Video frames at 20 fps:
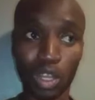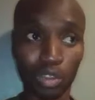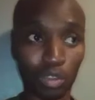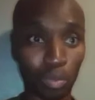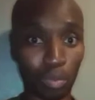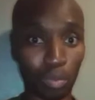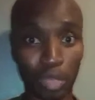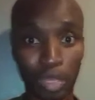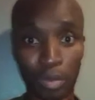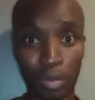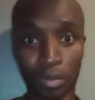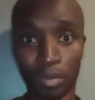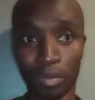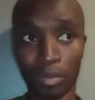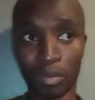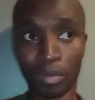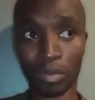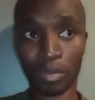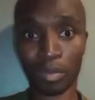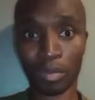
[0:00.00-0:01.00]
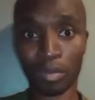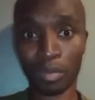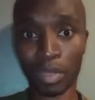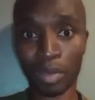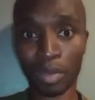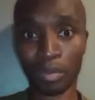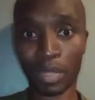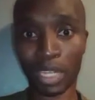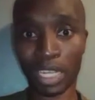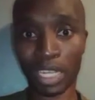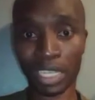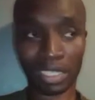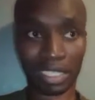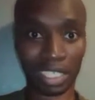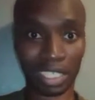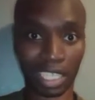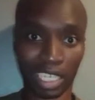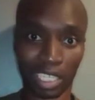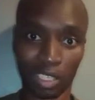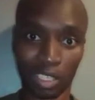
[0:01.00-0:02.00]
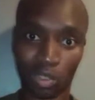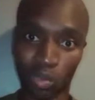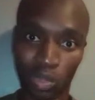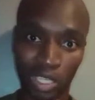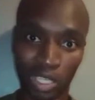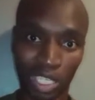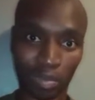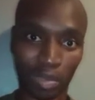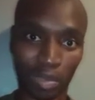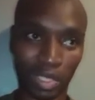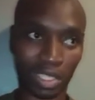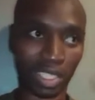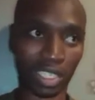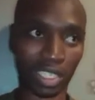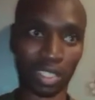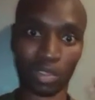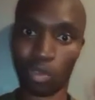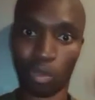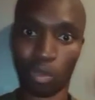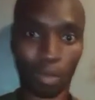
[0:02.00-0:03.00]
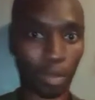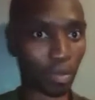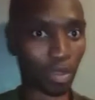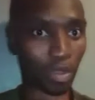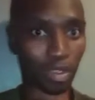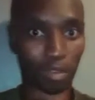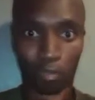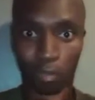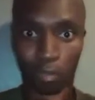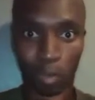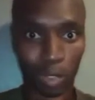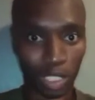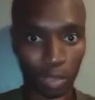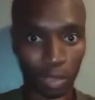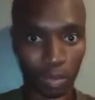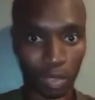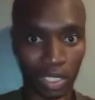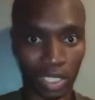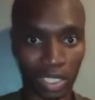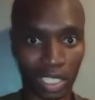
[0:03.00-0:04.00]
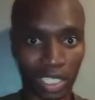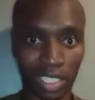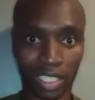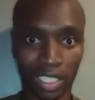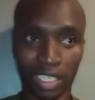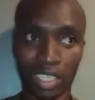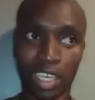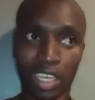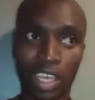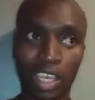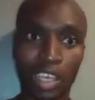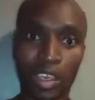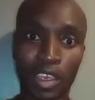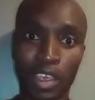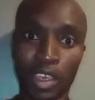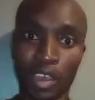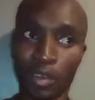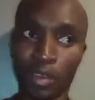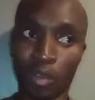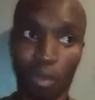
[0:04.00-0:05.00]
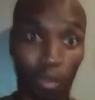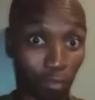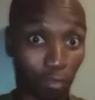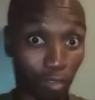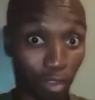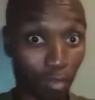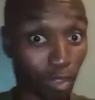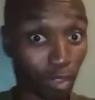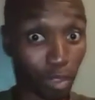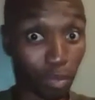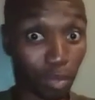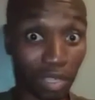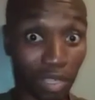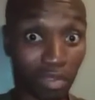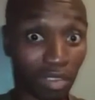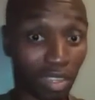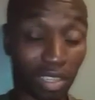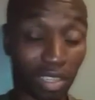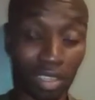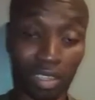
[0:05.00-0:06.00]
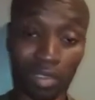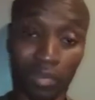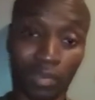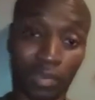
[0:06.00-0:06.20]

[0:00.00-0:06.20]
to pay maybe, let's say, 20% or maybe 40% or 50%.